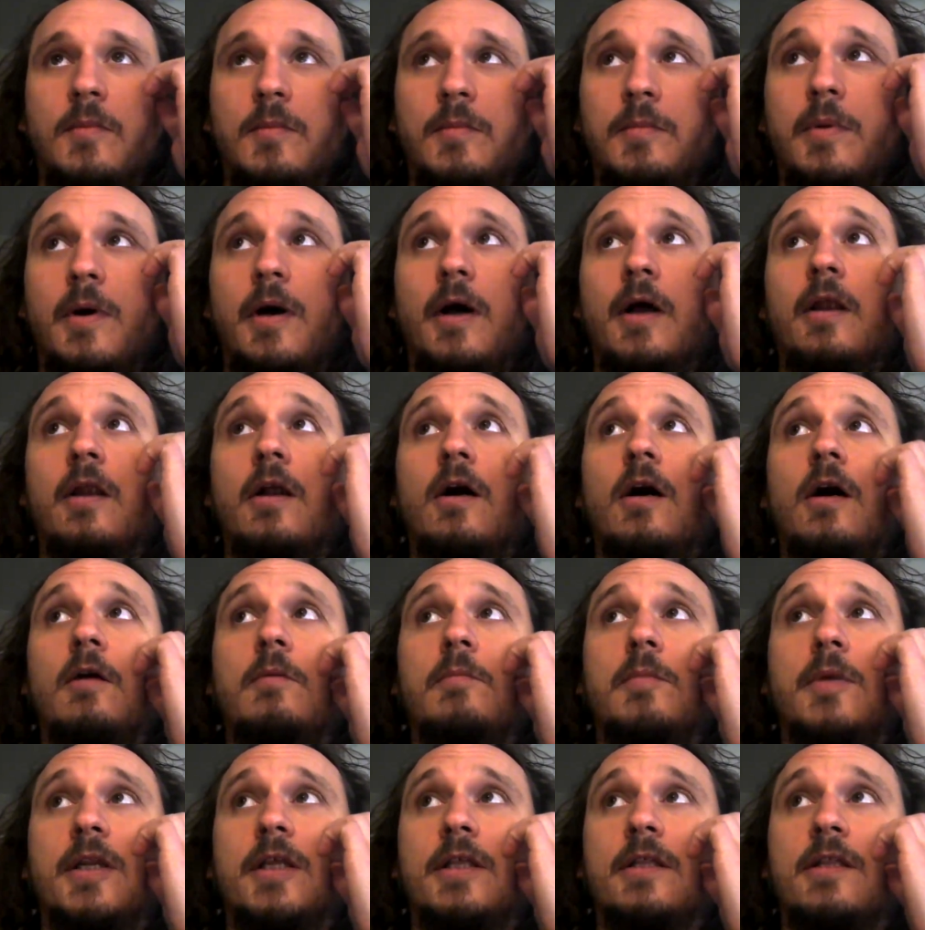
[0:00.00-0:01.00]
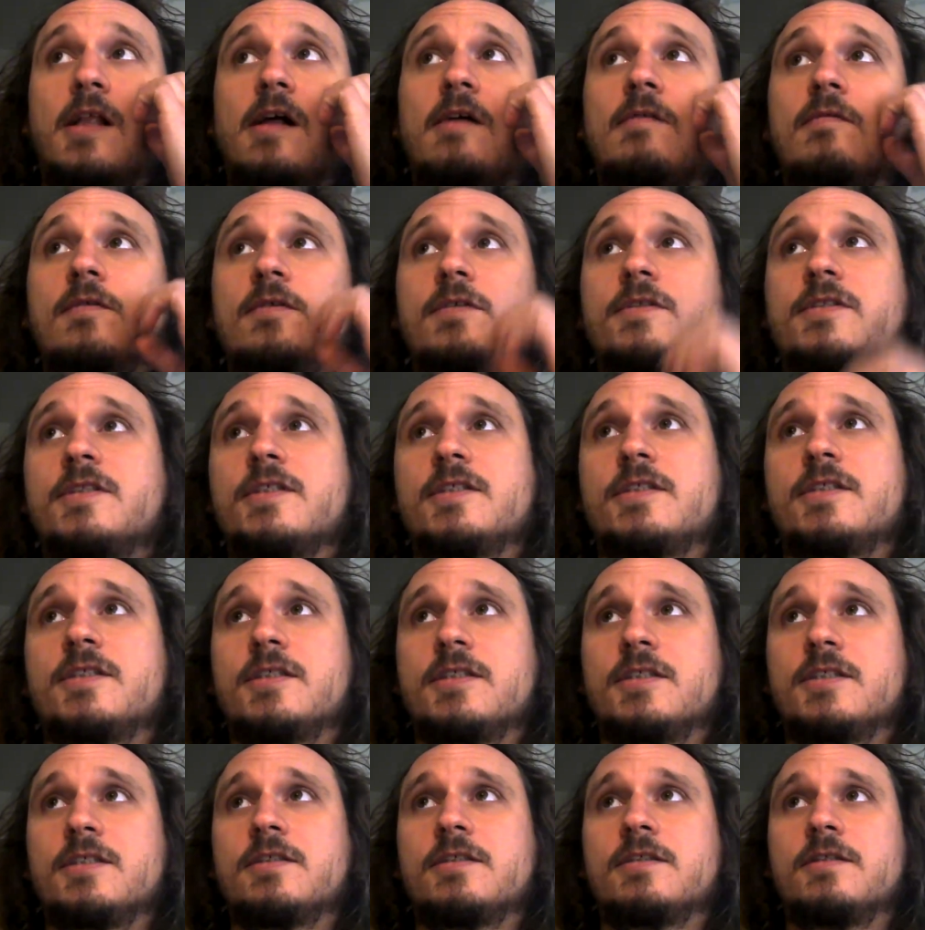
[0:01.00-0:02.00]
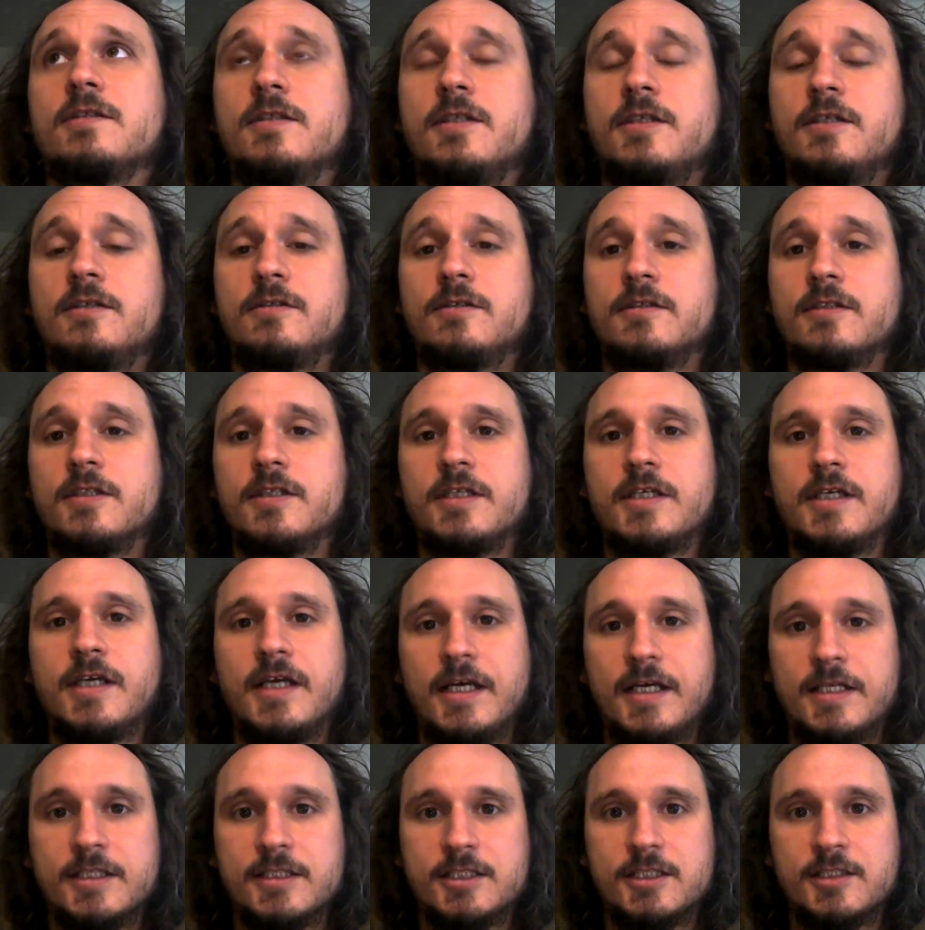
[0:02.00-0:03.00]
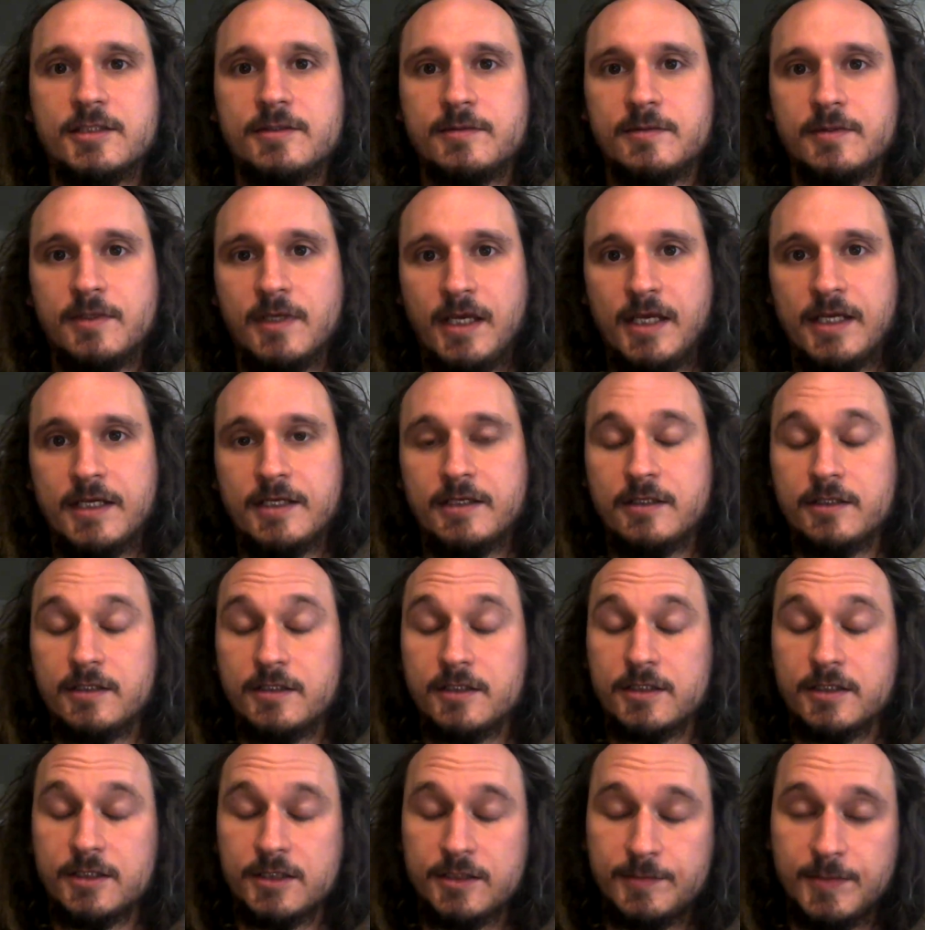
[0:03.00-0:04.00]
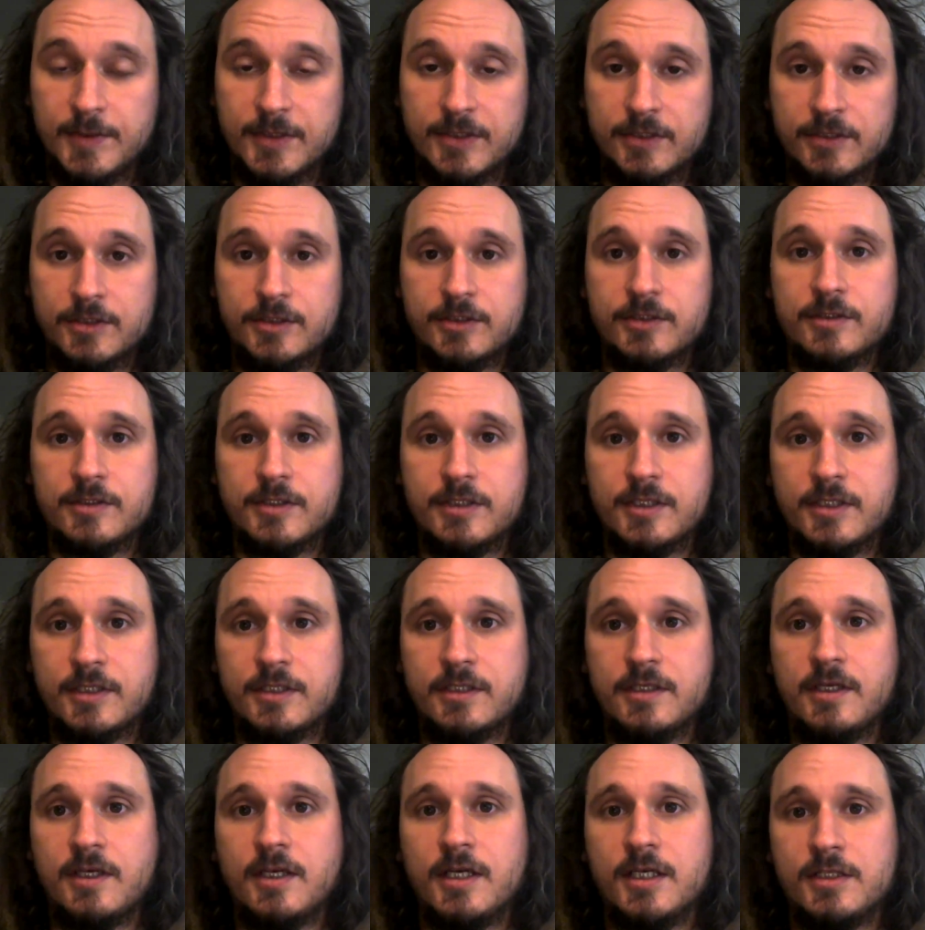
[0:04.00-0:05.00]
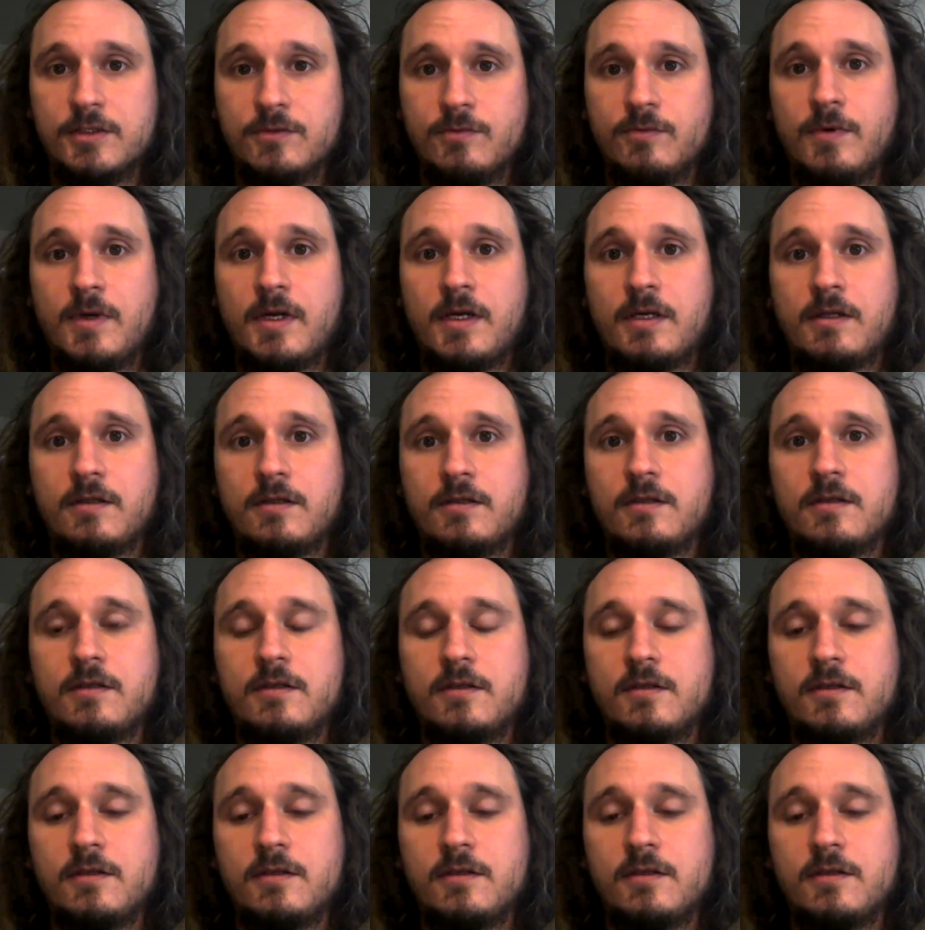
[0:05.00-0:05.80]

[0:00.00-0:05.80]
But on many levels, this is literally and spiritually as well.